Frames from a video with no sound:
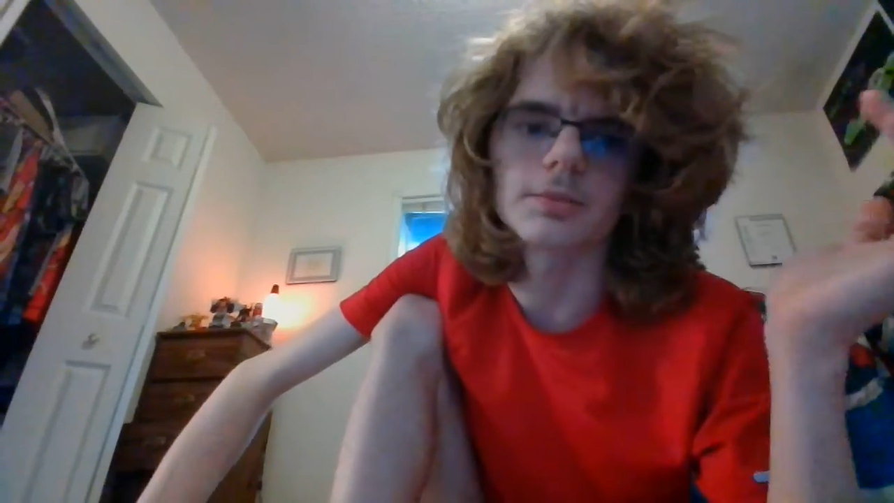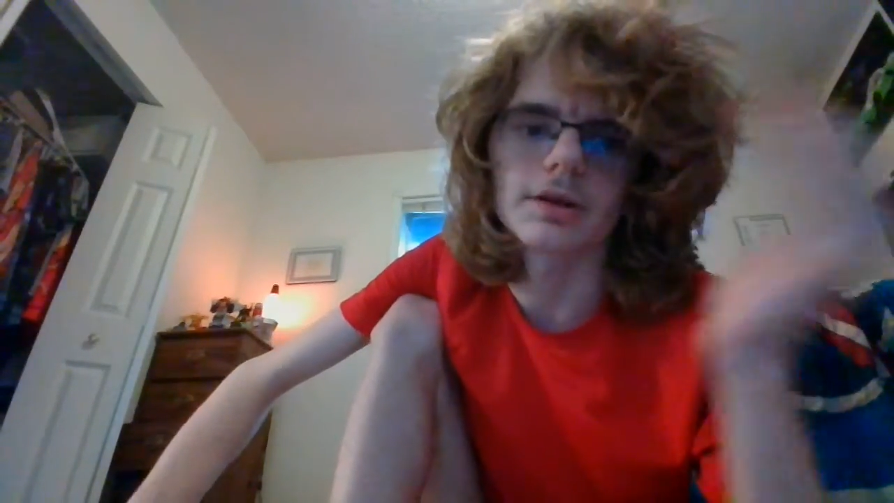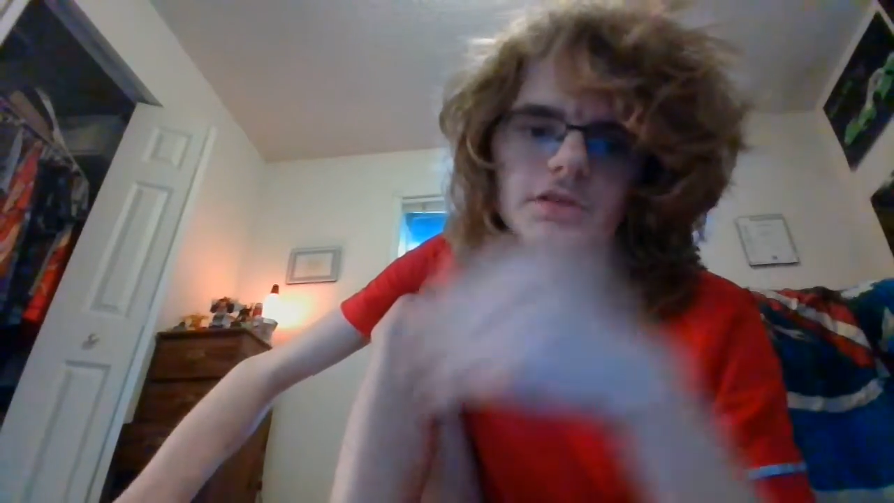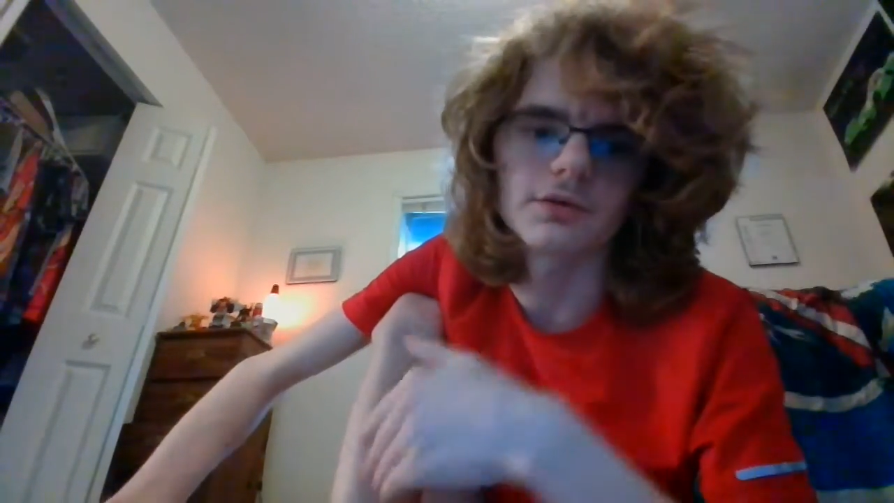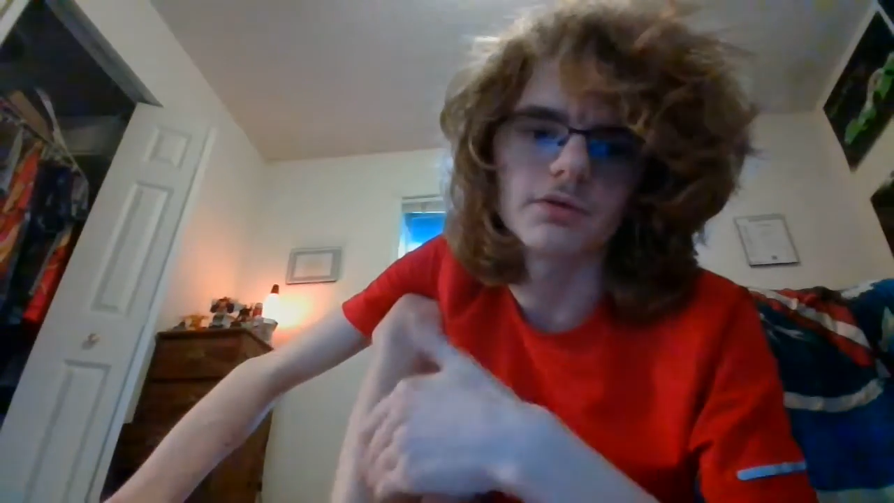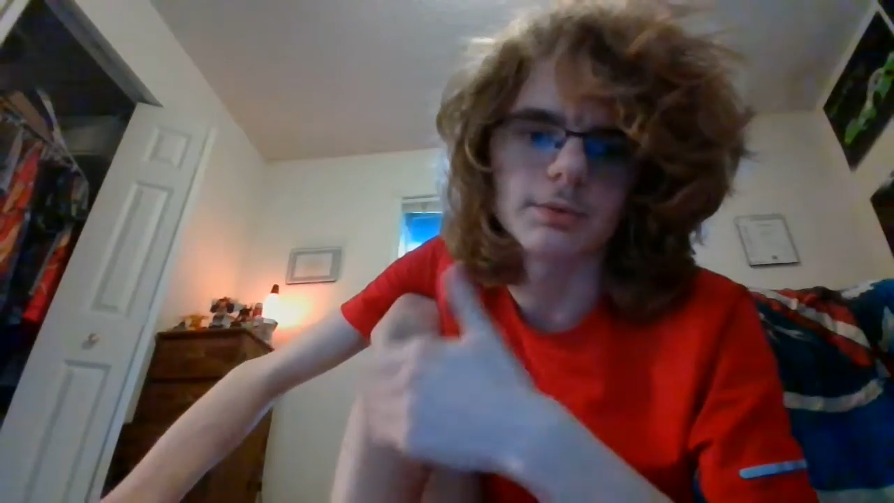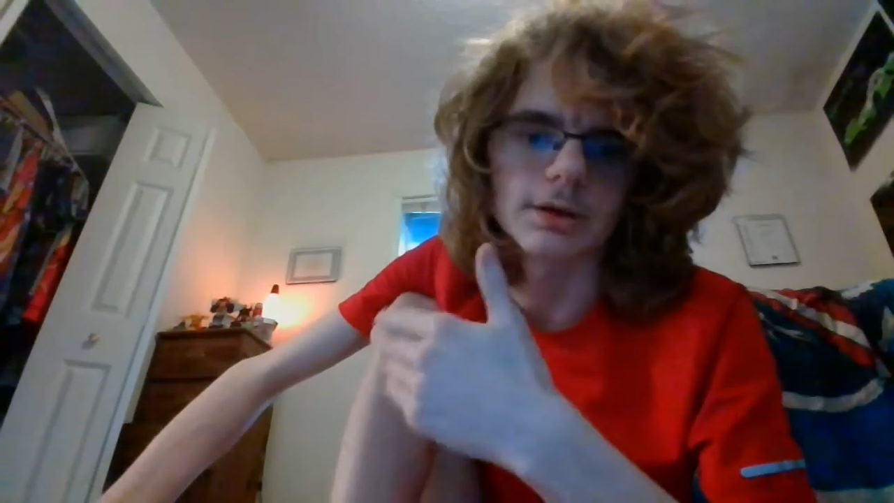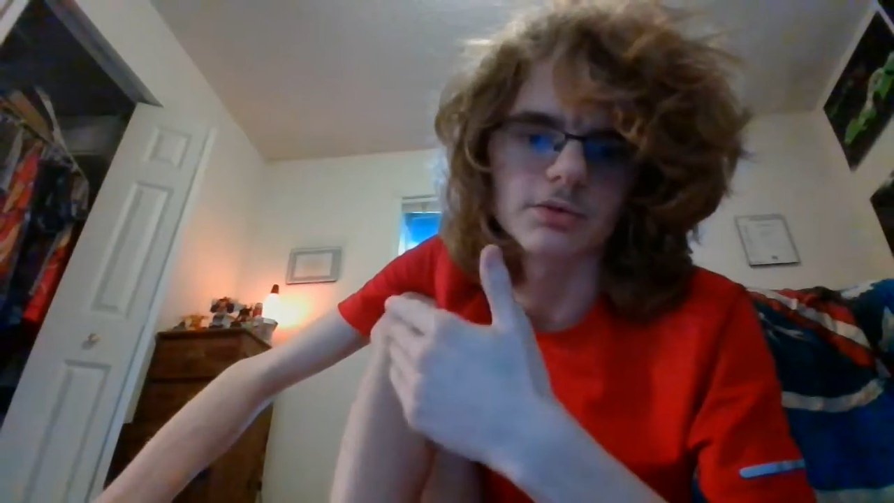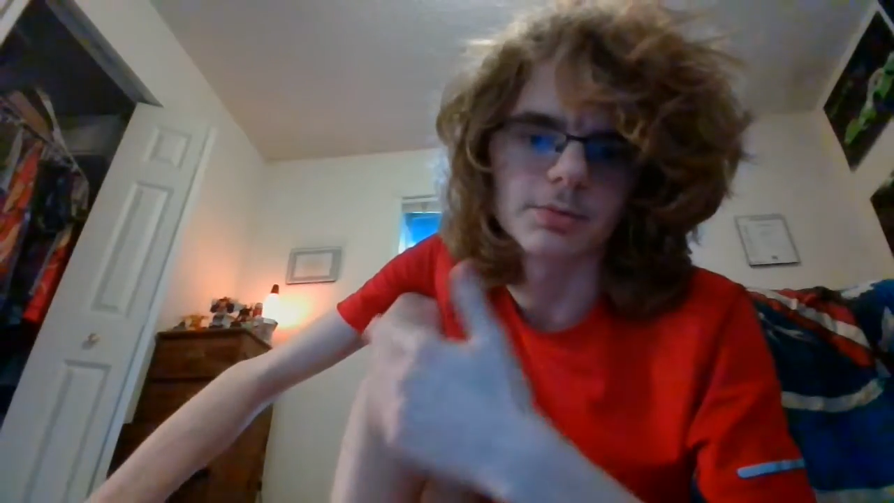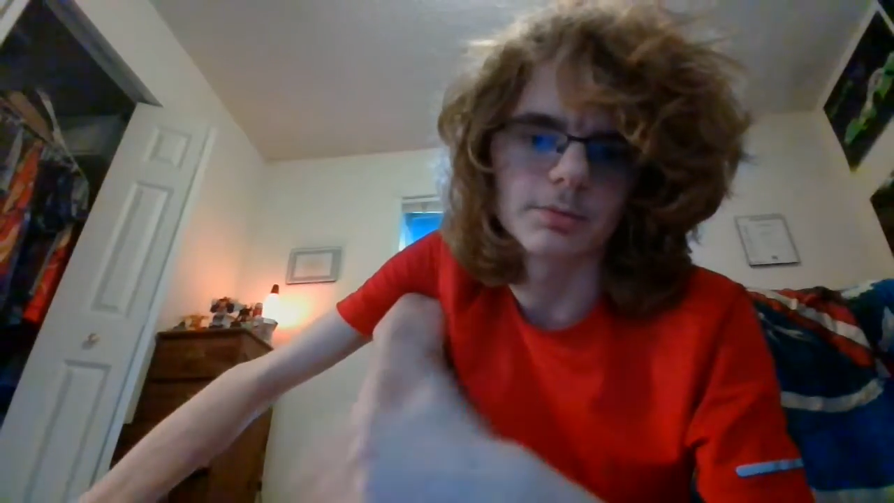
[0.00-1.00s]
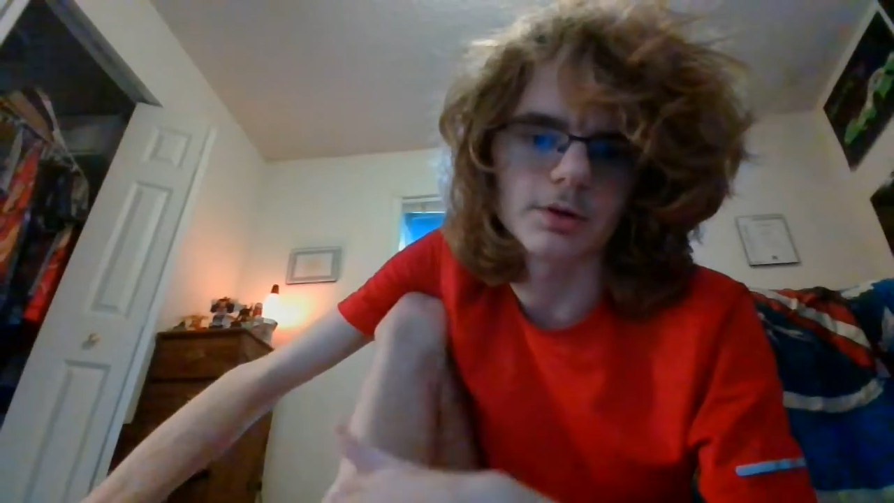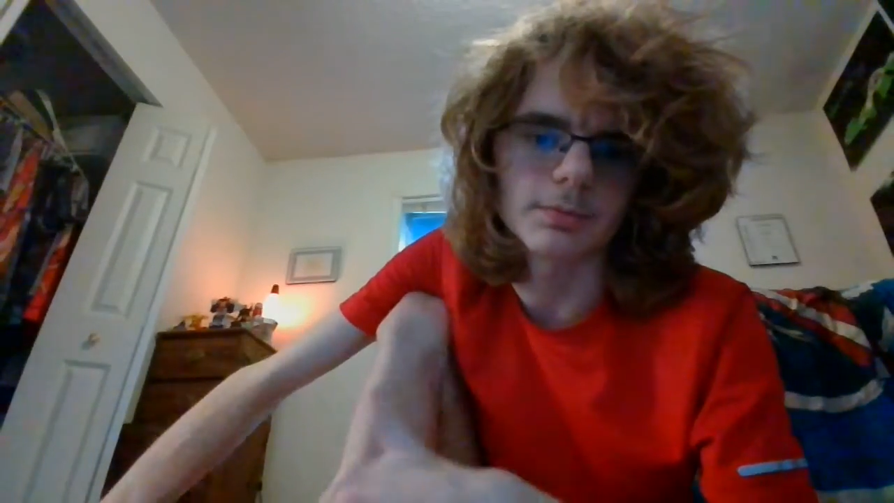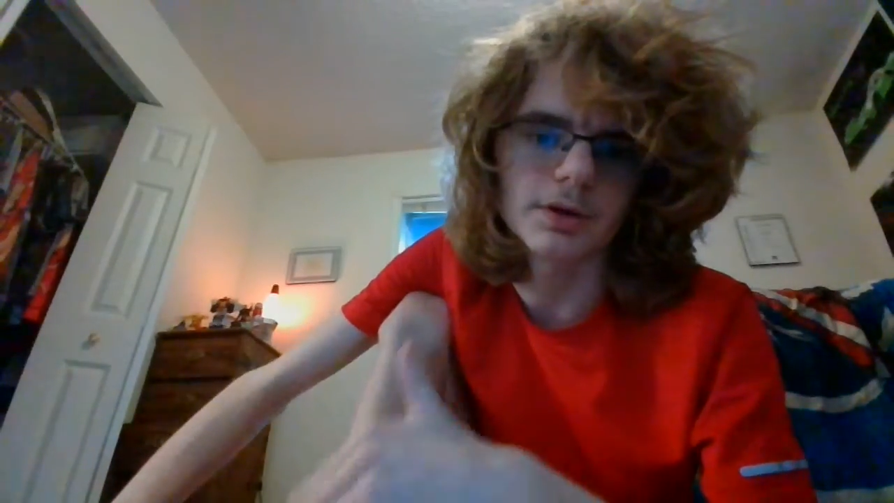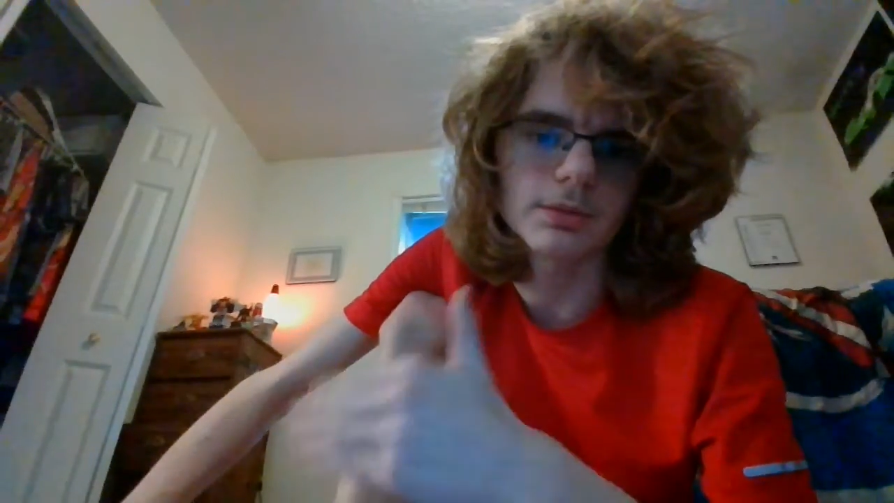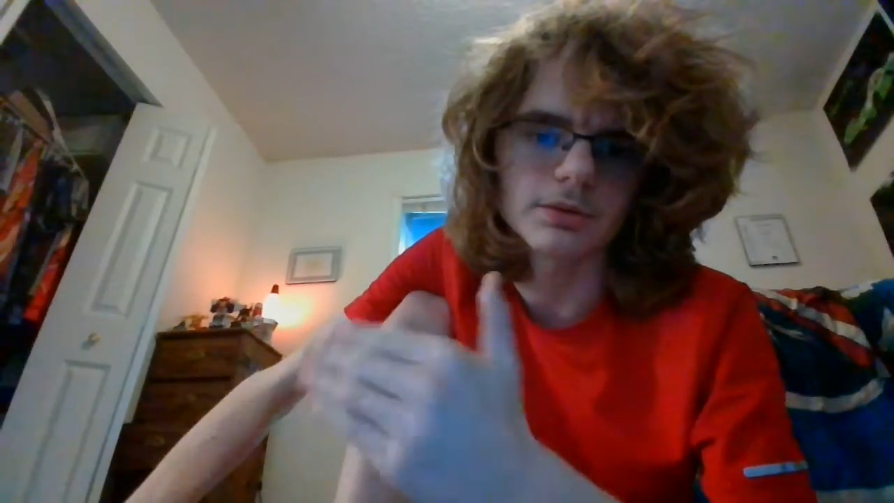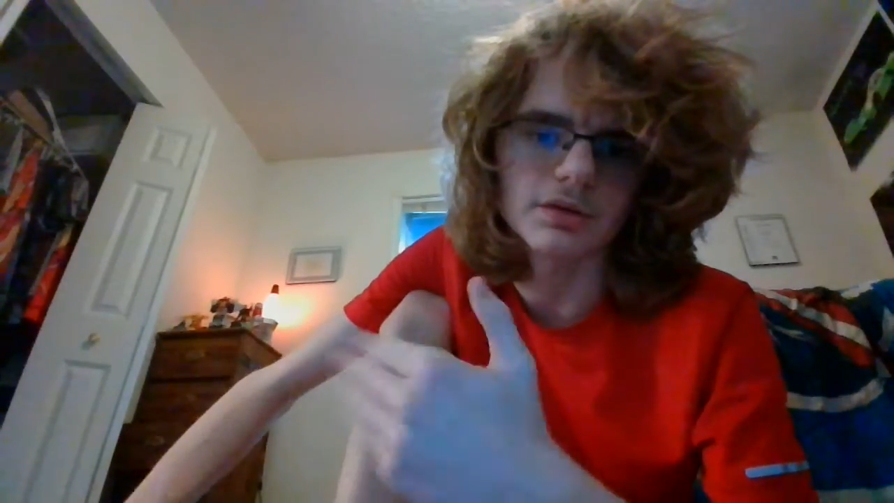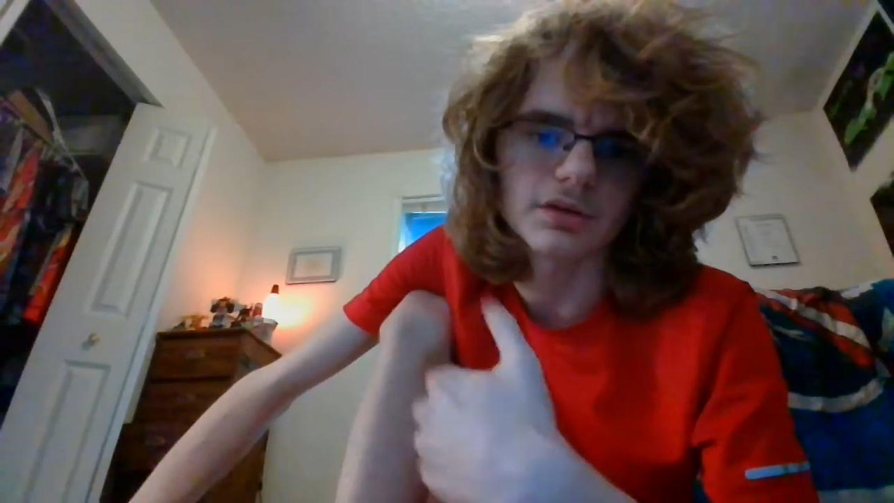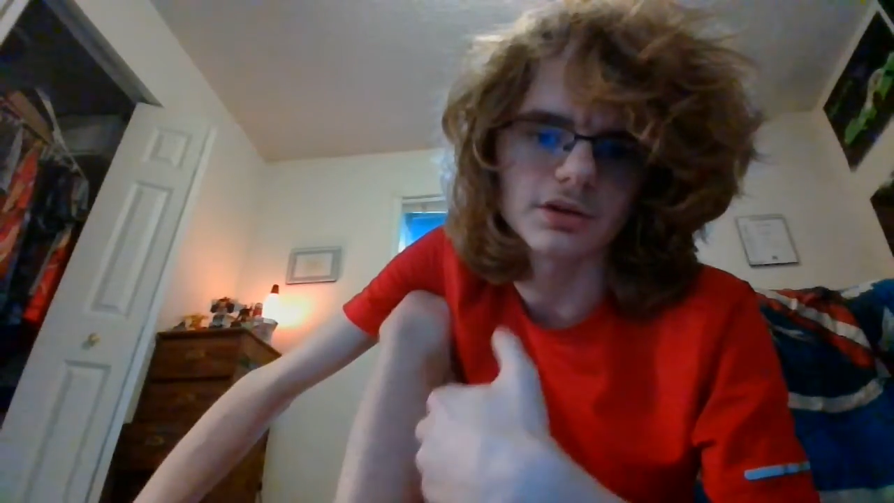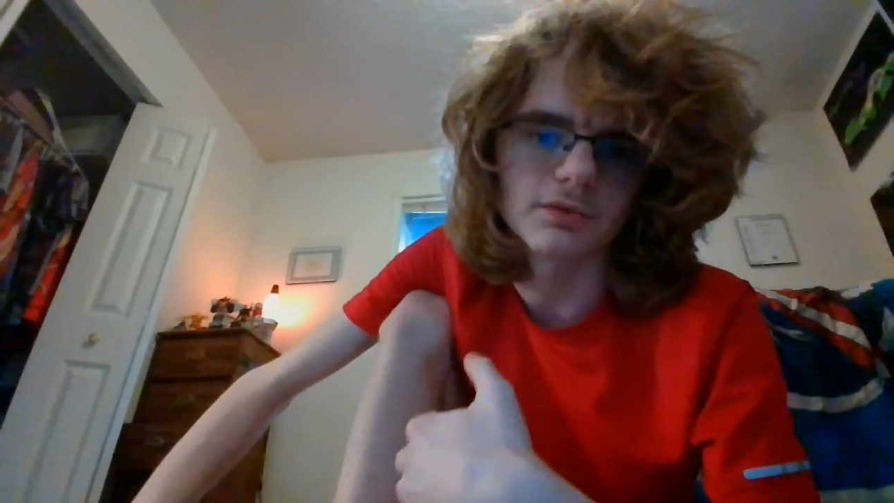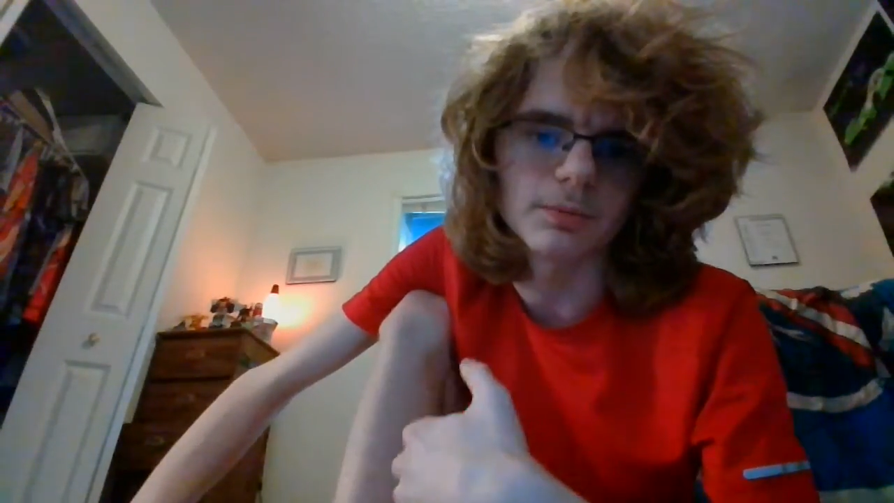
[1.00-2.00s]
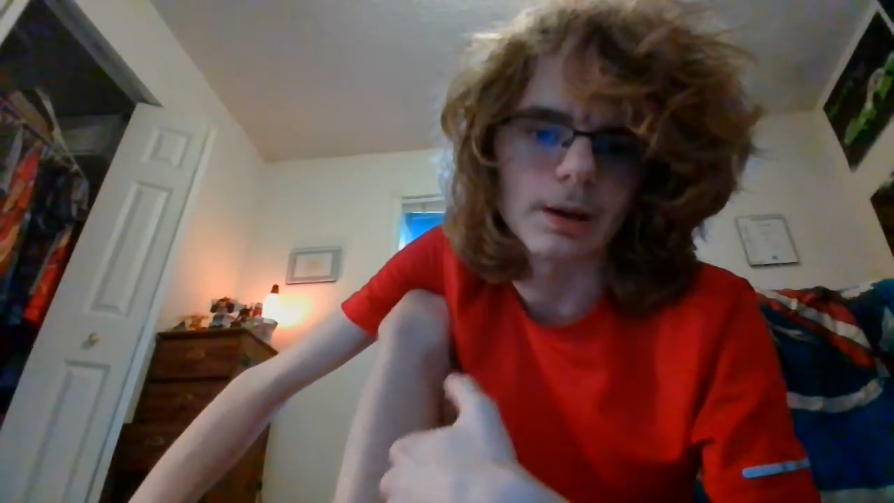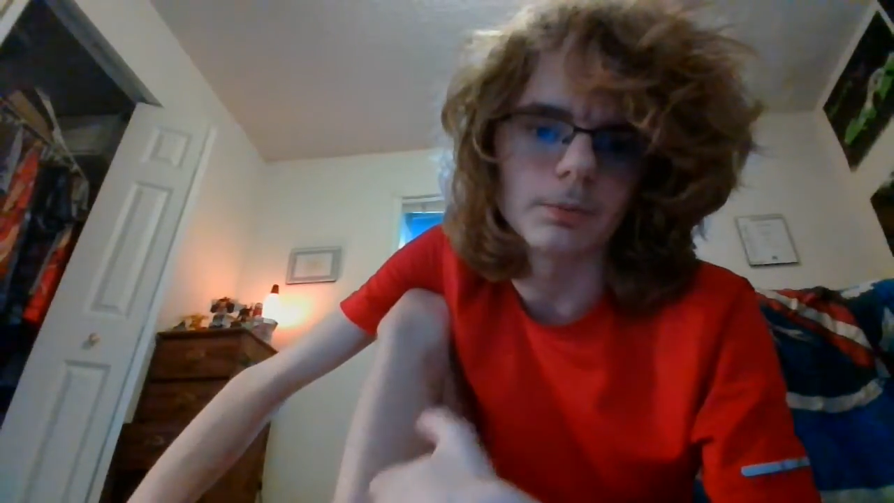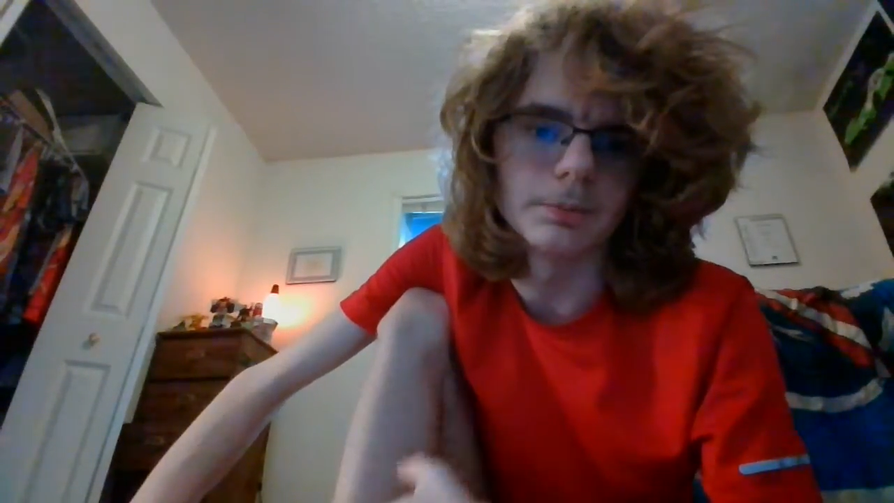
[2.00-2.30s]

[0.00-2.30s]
bad stuff about the people I play with and stuff about